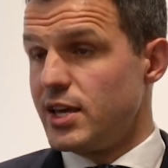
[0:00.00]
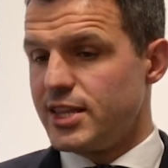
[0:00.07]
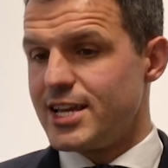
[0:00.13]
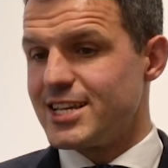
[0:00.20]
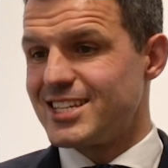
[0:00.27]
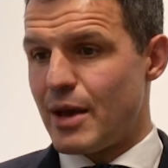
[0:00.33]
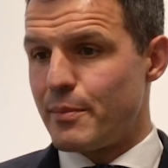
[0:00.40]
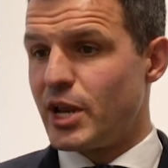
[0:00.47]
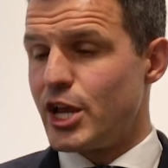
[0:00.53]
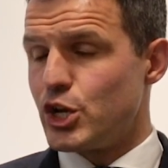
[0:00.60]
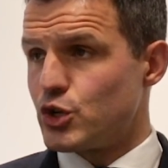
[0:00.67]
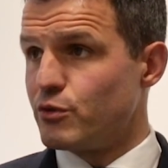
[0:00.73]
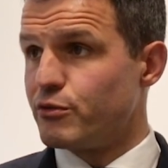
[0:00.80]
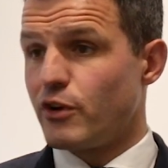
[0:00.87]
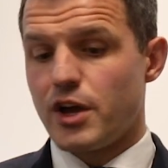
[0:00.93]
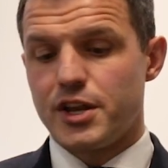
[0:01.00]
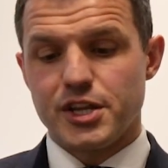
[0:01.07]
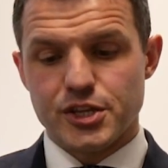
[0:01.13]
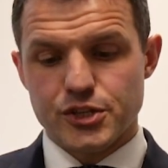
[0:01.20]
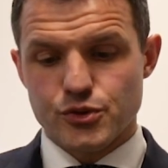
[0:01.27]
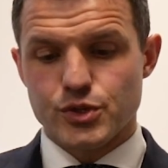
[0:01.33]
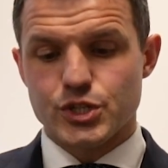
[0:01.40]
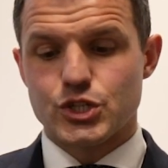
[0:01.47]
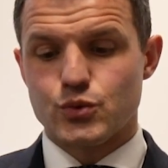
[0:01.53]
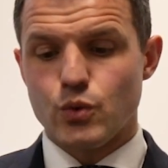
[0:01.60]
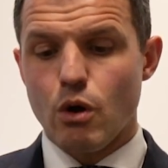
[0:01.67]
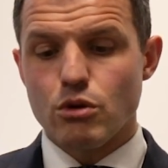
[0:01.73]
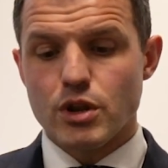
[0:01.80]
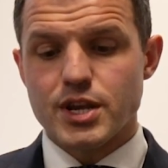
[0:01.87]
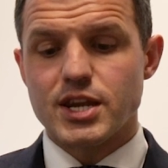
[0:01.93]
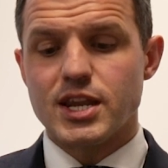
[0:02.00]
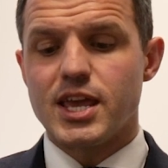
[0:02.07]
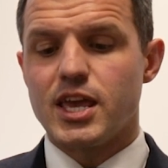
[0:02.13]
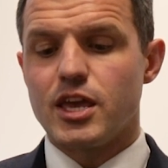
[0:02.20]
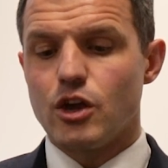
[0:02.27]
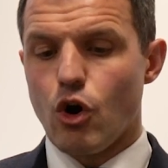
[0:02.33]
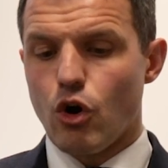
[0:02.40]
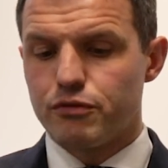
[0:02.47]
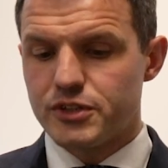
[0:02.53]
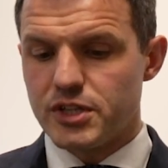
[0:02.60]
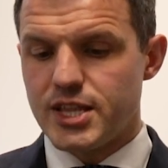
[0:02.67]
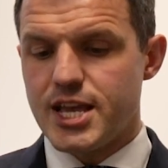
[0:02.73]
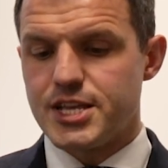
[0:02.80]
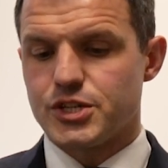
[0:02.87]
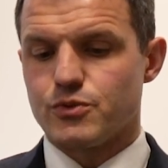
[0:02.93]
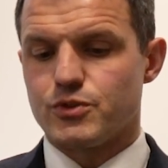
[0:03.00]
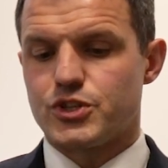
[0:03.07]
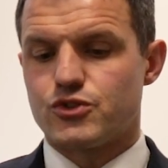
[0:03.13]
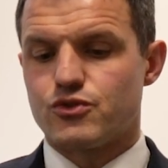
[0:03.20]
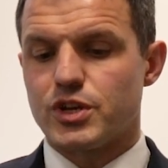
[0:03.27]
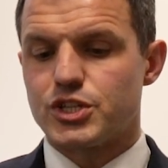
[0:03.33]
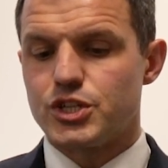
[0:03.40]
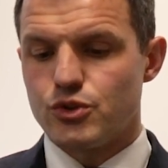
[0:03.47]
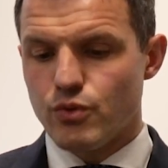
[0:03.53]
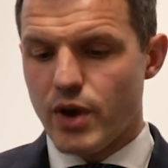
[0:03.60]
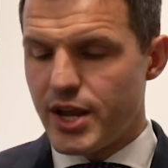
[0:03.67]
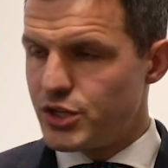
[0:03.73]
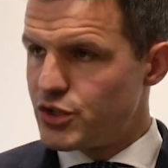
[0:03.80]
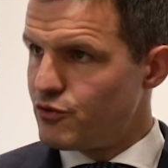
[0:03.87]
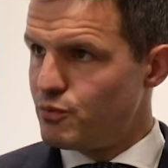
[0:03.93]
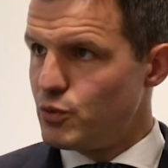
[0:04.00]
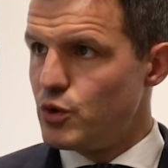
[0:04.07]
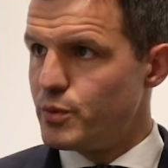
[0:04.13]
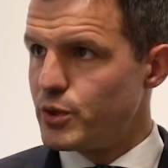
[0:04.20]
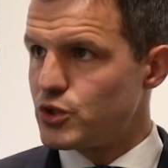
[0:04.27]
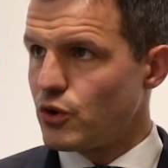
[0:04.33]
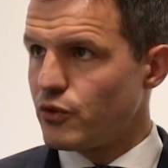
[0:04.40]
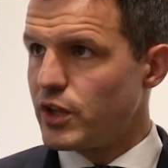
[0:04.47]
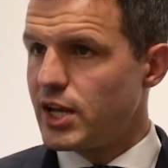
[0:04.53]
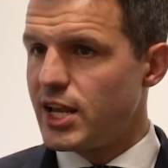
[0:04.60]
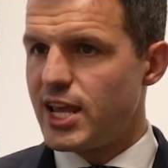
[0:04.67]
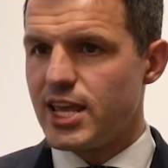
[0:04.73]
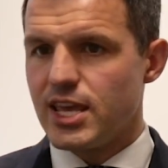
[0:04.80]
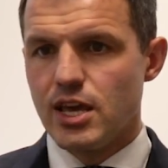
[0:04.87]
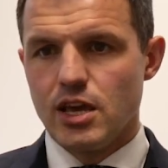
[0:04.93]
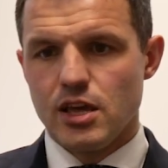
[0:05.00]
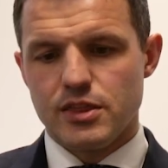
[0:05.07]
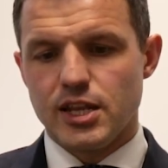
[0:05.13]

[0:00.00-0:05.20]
The examination findings are a swollen knee. Often there's a restricted range of movement on the knee.